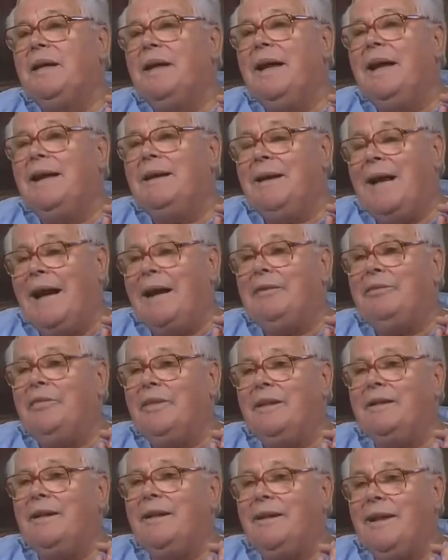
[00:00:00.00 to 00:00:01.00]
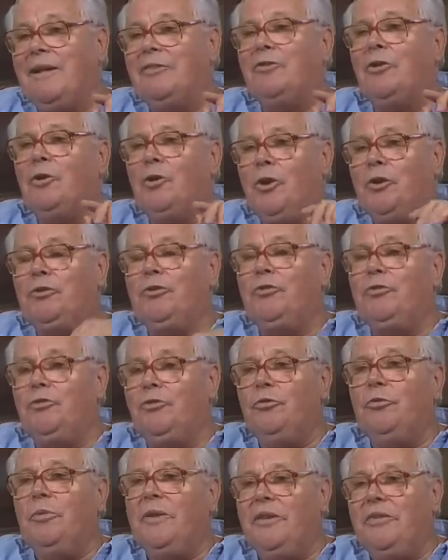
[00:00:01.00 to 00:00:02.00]
And I think that has a lot to
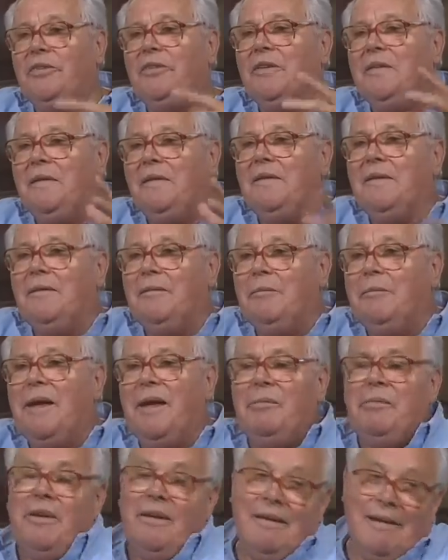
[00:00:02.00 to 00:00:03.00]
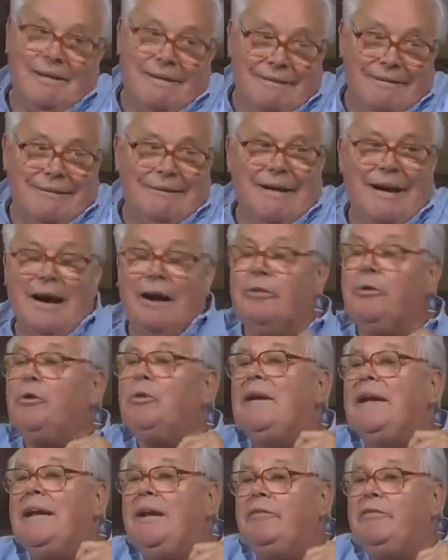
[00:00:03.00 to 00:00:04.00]
do with maybe how you
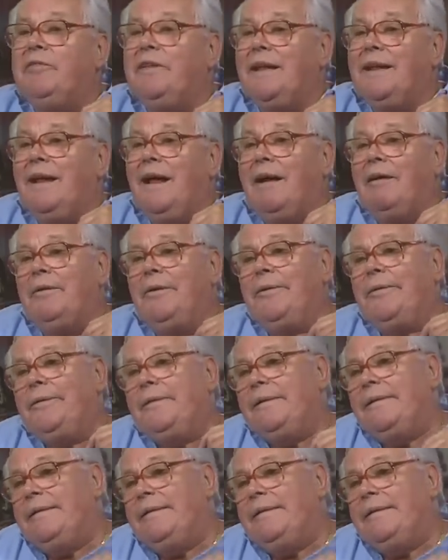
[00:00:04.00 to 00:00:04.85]
lived and how you